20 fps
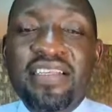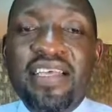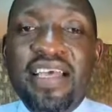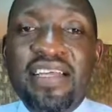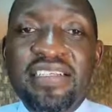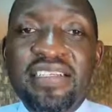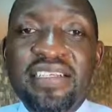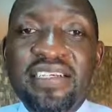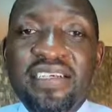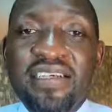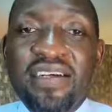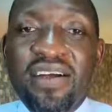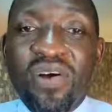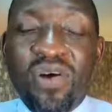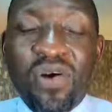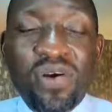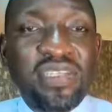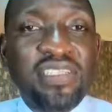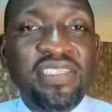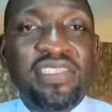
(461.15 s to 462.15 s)
getting
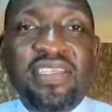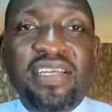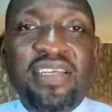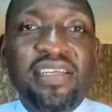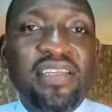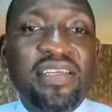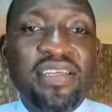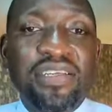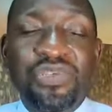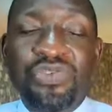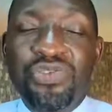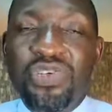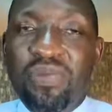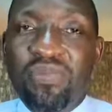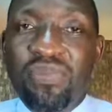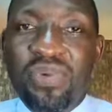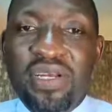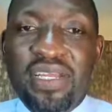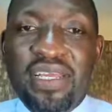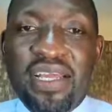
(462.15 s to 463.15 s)
oxygen into your
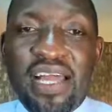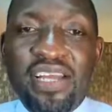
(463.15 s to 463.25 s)
body.